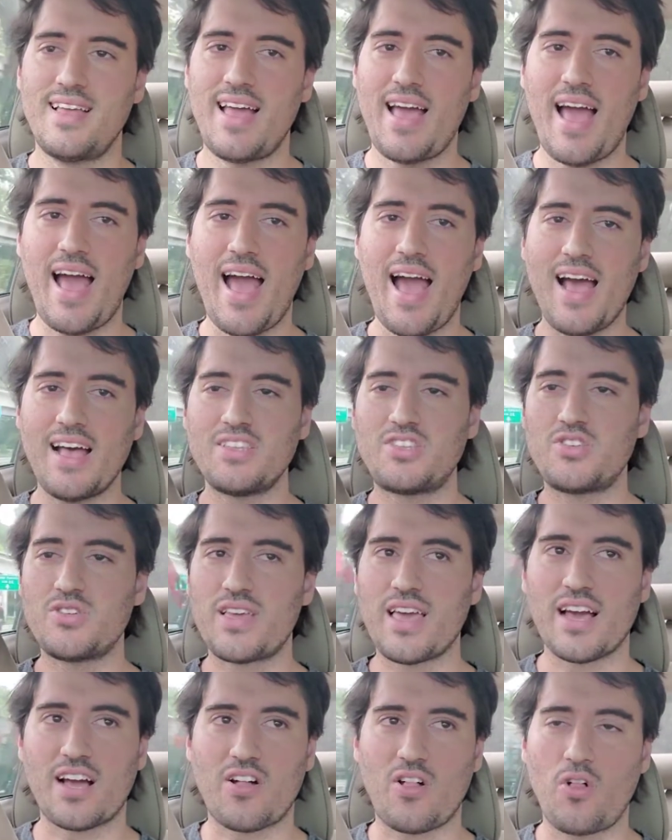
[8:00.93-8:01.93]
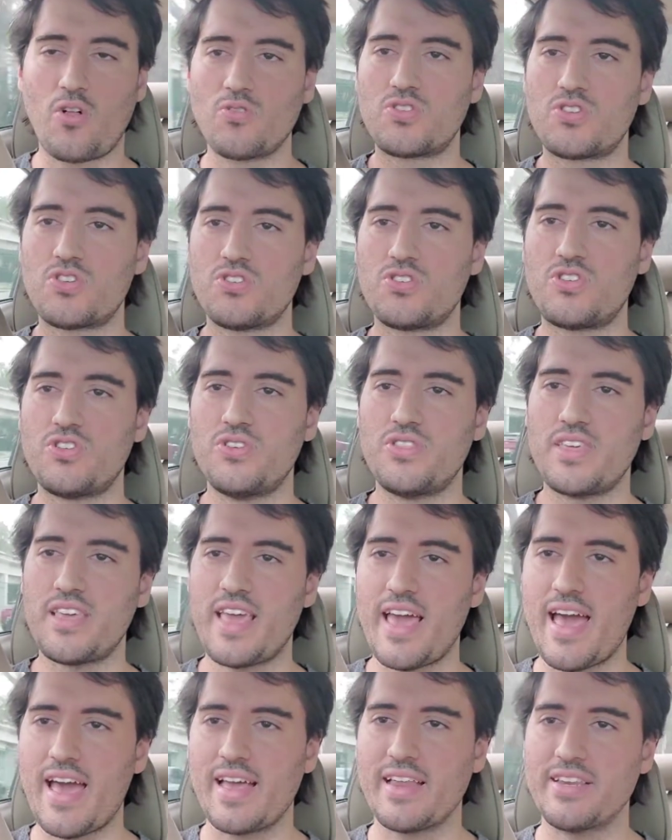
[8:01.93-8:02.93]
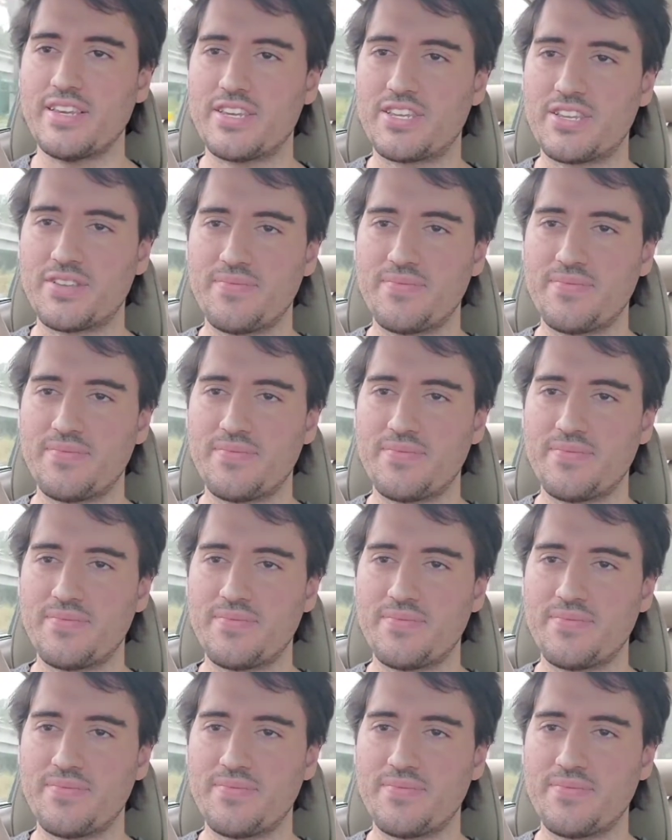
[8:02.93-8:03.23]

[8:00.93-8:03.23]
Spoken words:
as you get closer to the end,